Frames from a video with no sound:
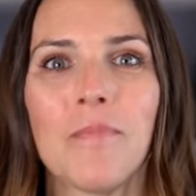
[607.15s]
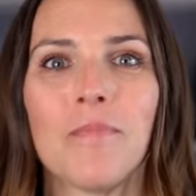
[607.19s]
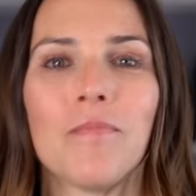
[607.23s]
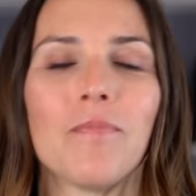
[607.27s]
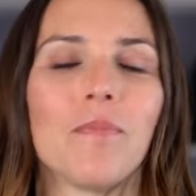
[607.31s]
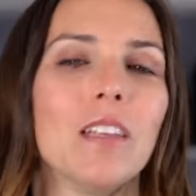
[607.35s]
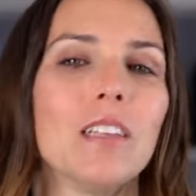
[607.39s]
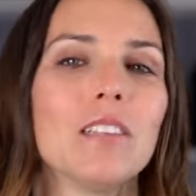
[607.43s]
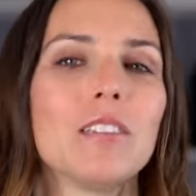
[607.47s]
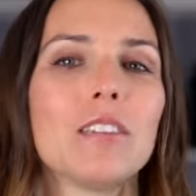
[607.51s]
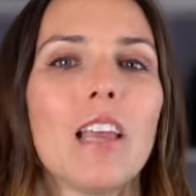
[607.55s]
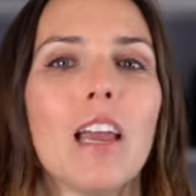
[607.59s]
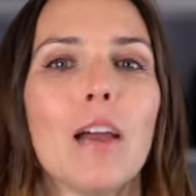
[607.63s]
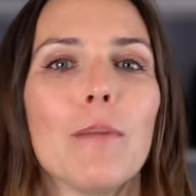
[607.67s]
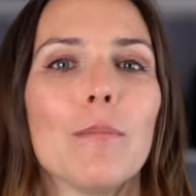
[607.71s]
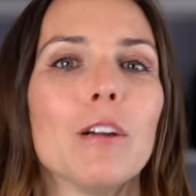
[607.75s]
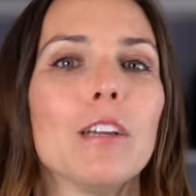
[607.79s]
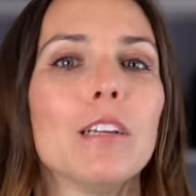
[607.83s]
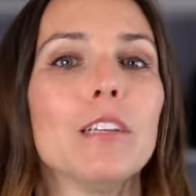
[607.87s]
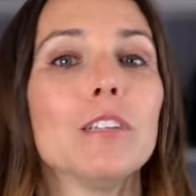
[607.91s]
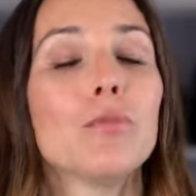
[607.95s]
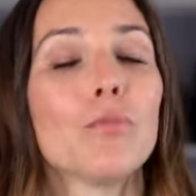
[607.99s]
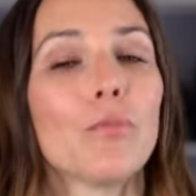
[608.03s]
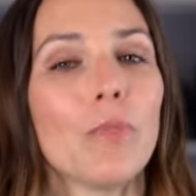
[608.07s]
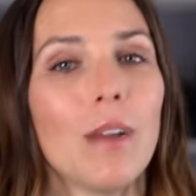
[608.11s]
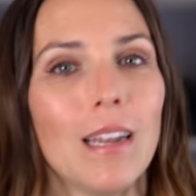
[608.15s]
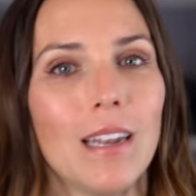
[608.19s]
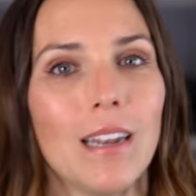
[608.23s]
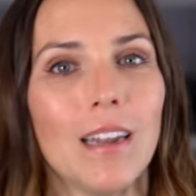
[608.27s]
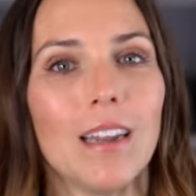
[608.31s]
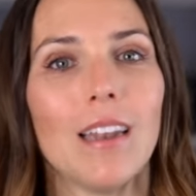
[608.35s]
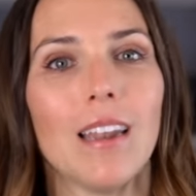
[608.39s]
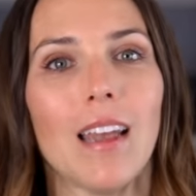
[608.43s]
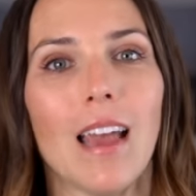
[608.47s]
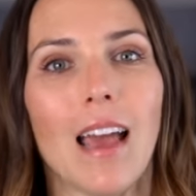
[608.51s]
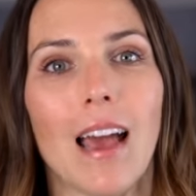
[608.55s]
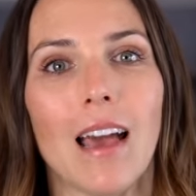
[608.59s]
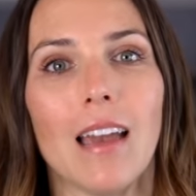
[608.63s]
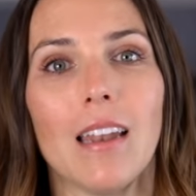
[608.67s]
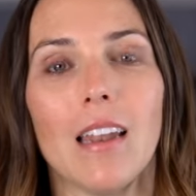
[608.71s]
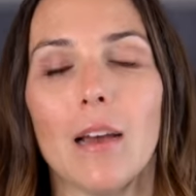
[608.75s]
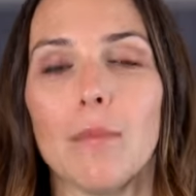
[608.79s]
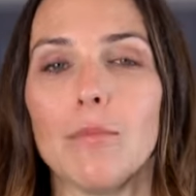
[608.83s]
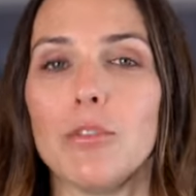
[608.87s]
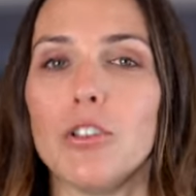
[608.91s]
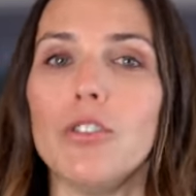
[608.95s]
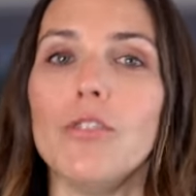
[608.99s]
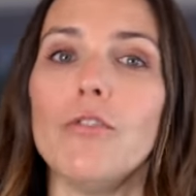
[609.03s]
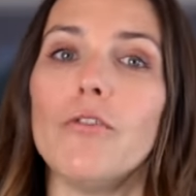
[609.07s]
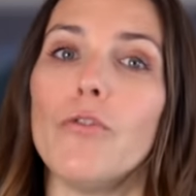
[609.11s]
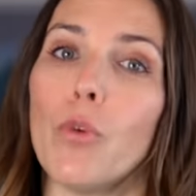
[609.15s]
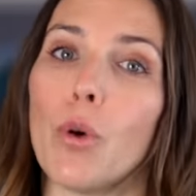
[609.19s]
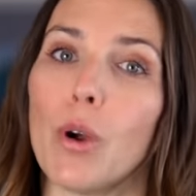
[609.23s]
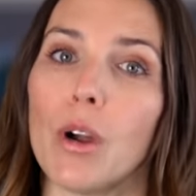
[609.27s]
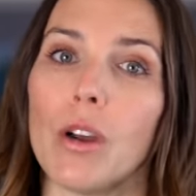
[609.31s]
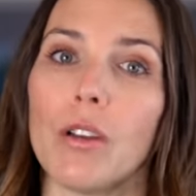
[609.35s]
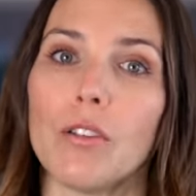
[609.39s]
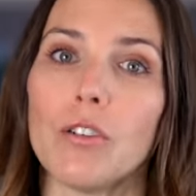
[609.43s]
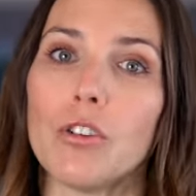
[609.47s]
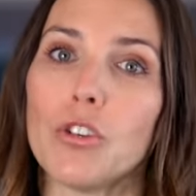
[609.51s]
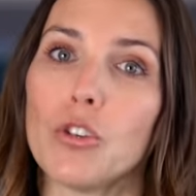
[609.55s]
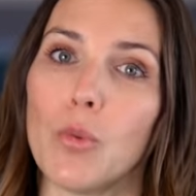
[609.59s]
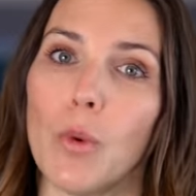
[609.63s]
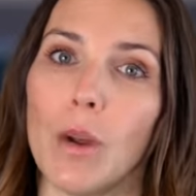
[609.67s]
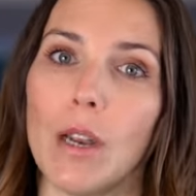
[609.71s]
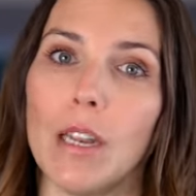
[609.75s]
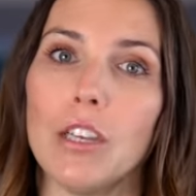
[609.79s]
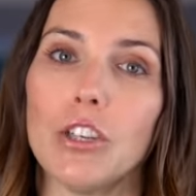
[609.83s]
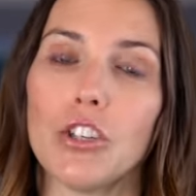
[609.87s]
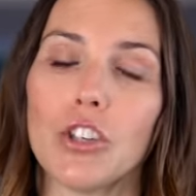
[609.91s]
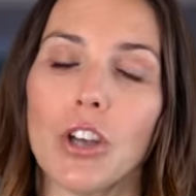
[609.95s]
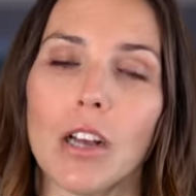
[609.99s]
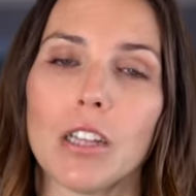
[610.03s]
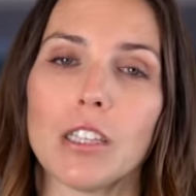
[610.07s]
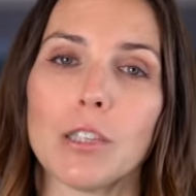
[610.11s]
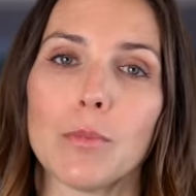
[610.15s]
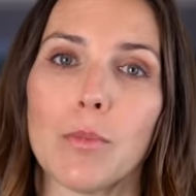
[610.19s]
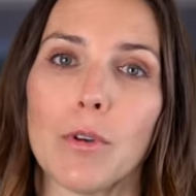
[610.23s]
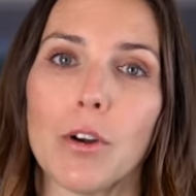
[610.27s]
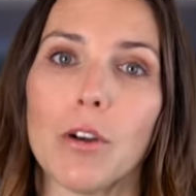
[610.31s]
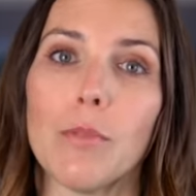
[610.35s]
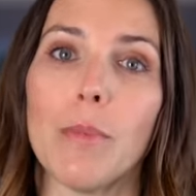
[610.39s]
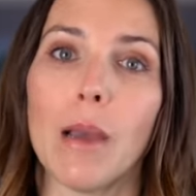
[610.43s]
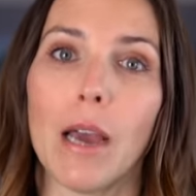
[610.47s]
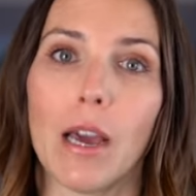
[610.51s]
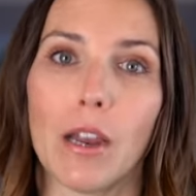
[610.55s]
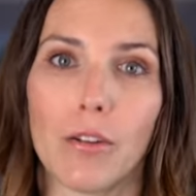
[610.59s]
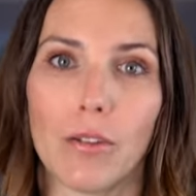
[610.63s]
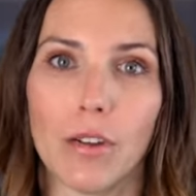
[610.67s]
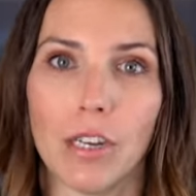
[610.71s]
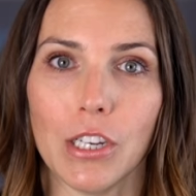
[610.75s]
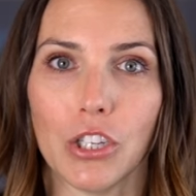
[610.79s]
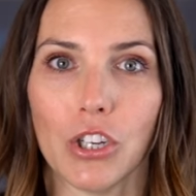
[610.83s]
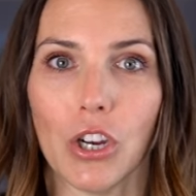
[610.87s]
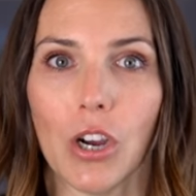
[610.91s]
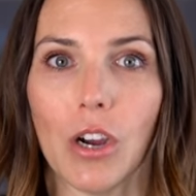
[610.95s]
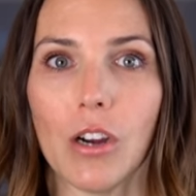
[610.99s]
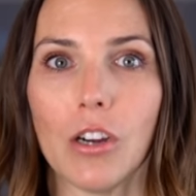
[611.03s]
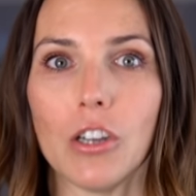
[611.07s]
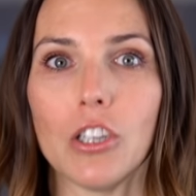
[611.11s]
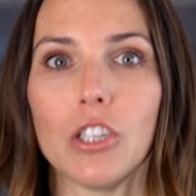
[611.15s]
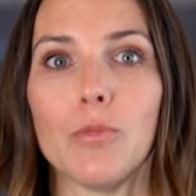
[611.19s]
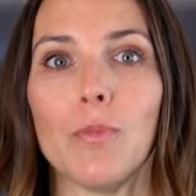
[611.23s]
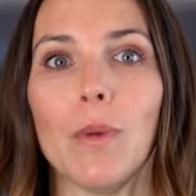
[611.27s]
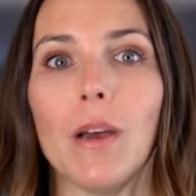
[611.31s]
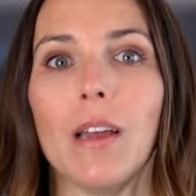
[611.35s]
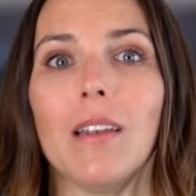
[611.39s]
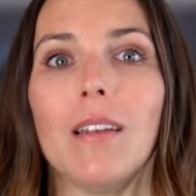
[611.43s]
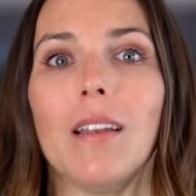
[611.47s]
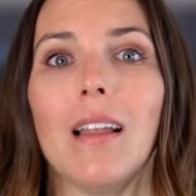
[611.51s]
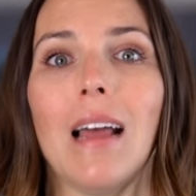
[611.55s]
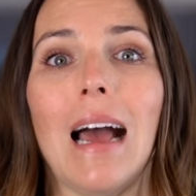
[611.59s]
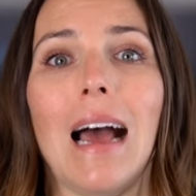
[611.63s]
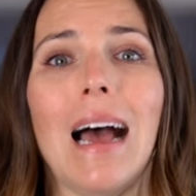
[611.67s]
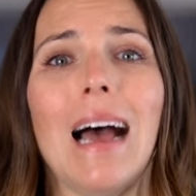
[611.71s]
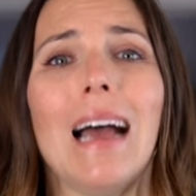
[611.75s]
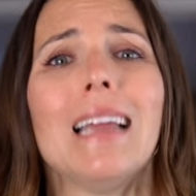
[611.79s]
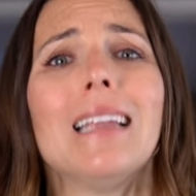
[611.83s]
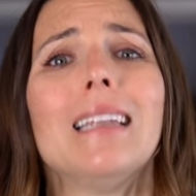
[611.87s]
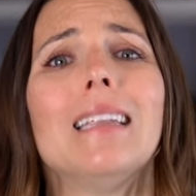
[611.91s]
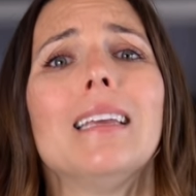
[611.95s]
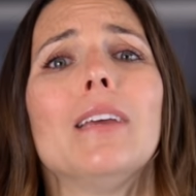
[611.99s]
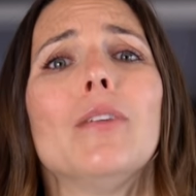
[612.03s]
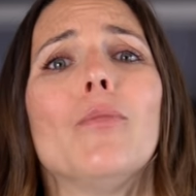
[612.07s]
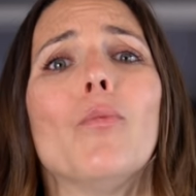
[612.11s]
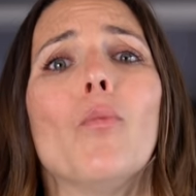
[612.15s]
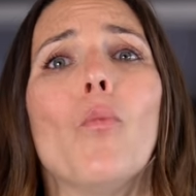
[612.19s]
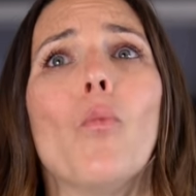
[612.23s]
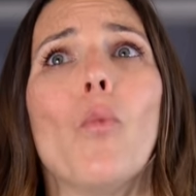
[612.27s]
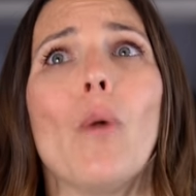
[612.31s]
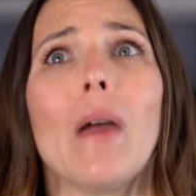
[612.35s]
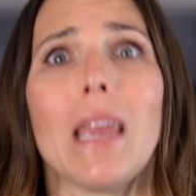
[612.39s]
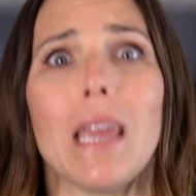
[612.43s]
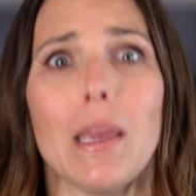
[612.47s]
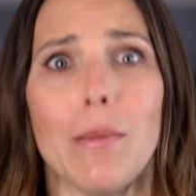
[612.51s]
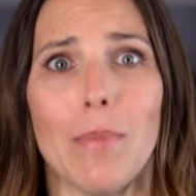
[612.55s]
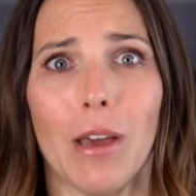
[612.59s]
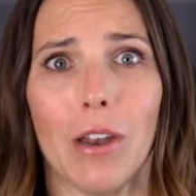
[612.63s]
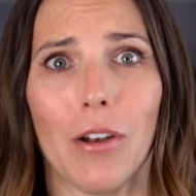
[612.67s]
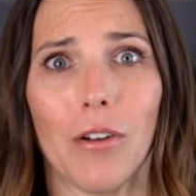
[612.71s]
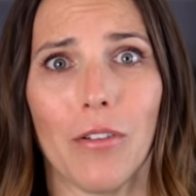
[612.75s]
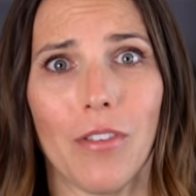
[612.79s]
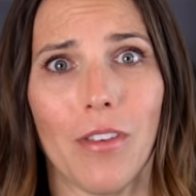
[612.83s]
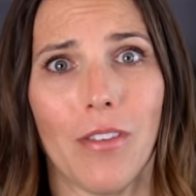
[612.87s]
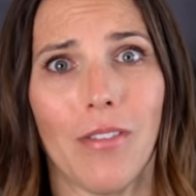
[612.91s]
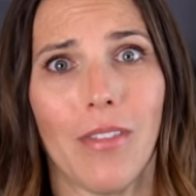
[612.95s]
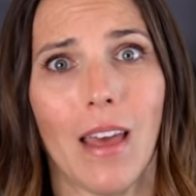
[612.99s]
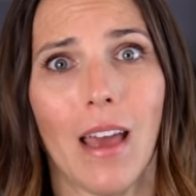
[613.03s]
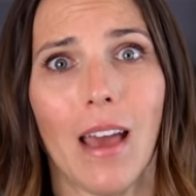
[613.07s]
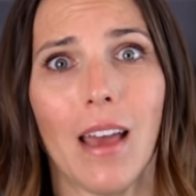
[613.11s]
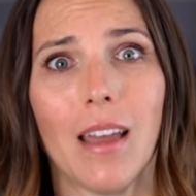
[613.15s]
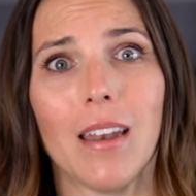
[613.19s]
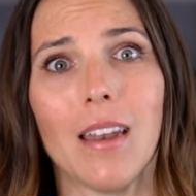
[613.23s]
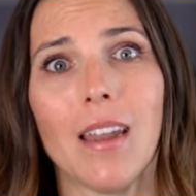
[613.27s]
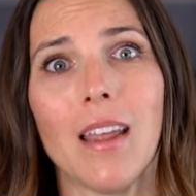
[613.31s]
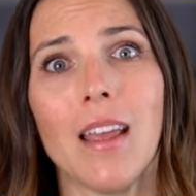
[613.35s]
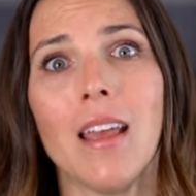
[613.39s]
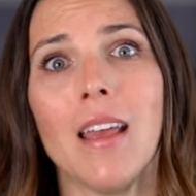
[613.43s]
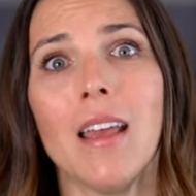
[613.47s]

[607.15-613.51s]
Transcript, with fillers: This camera is rated at up to 420 shots per battery charge, but I did way better than that.